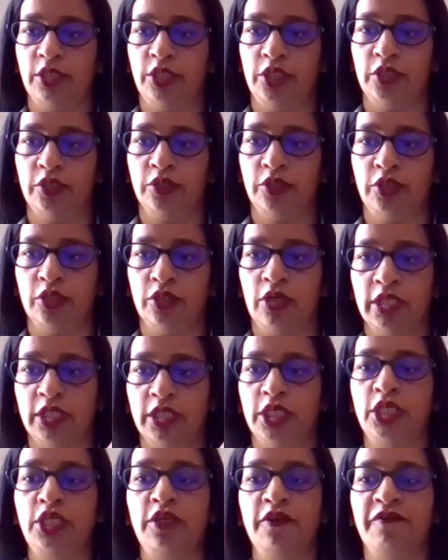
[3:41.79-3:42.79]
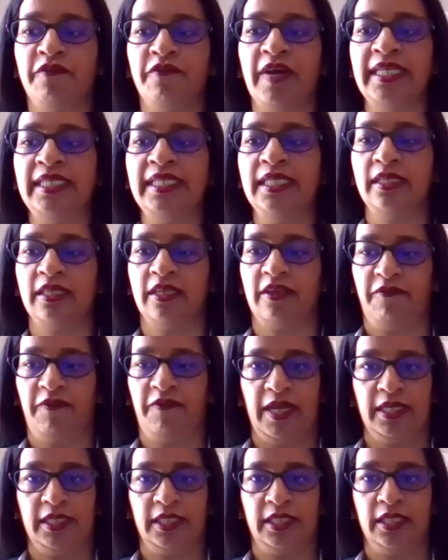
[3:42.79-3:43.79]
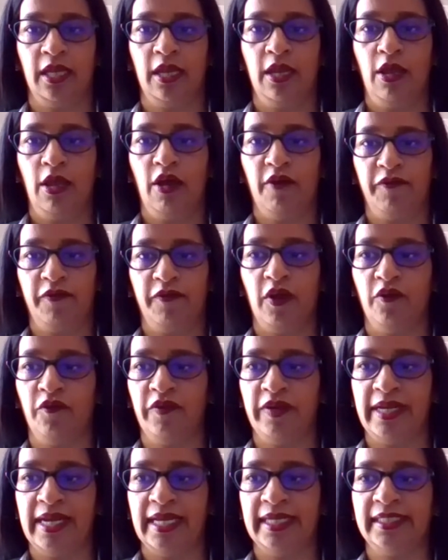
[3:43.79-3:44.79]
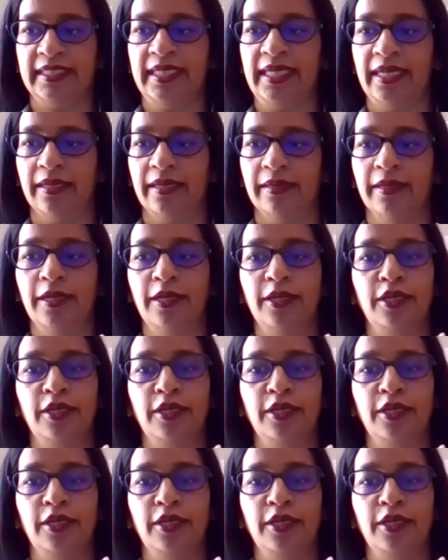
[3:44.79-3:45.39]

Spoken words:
to continue fighting the effects of COVID-19,